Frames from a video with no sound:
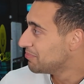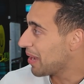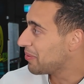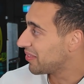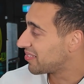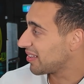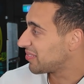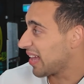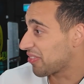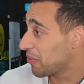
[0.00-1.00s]
maybe
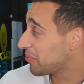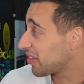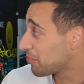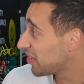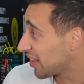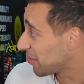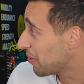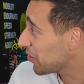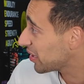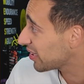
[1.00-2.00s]
some South
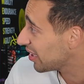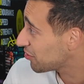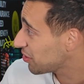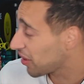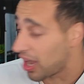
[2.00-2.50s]
American countries.